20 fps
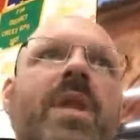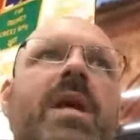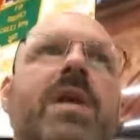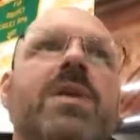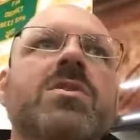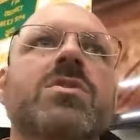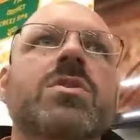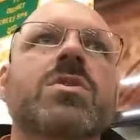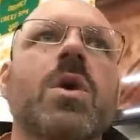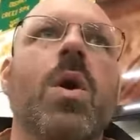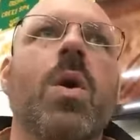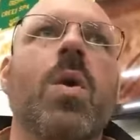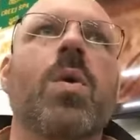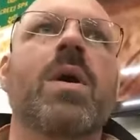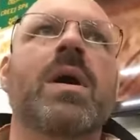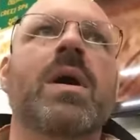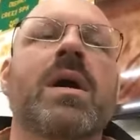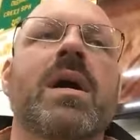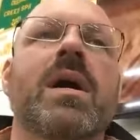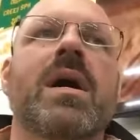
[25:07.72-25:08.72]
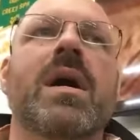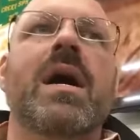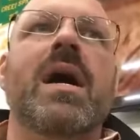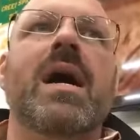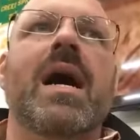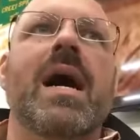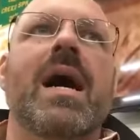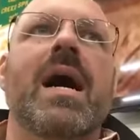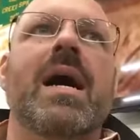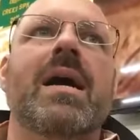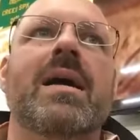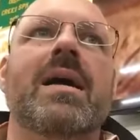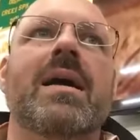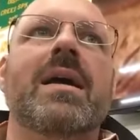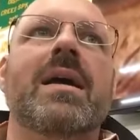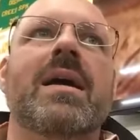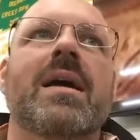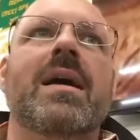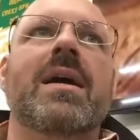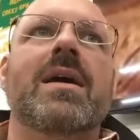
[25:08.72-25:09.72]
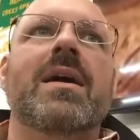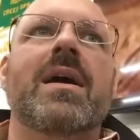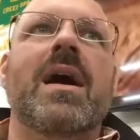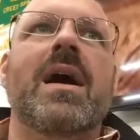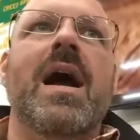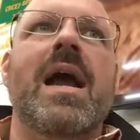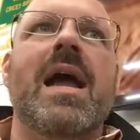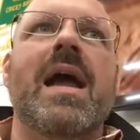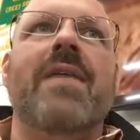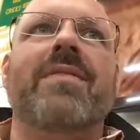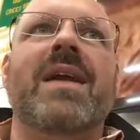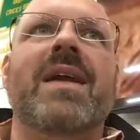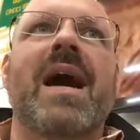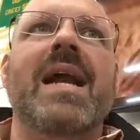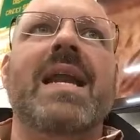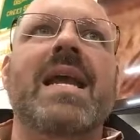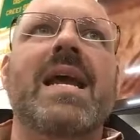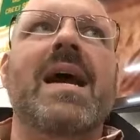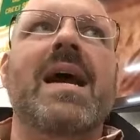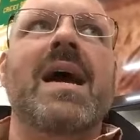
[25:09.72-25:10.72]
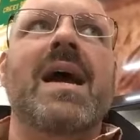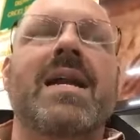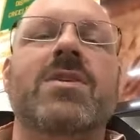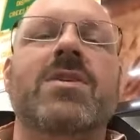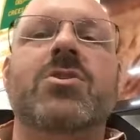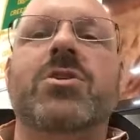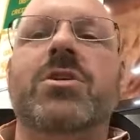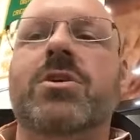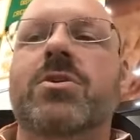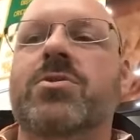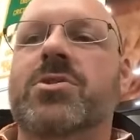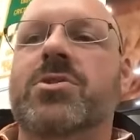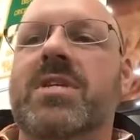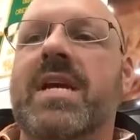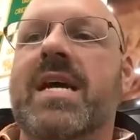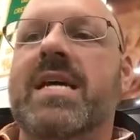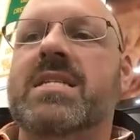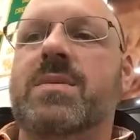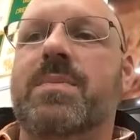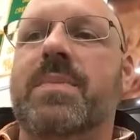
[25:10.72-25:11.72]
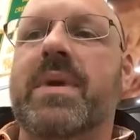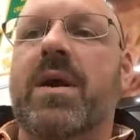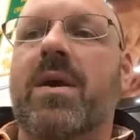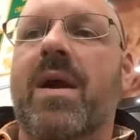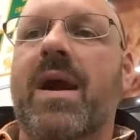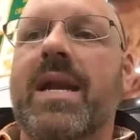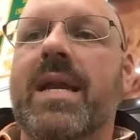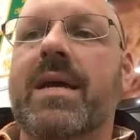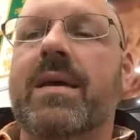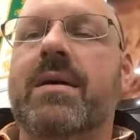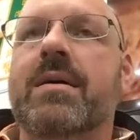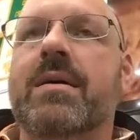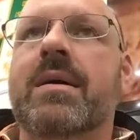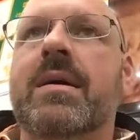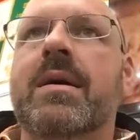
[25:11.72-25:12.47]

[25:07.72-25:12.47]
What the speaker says: So I have an idea and she usually has a bigger idea.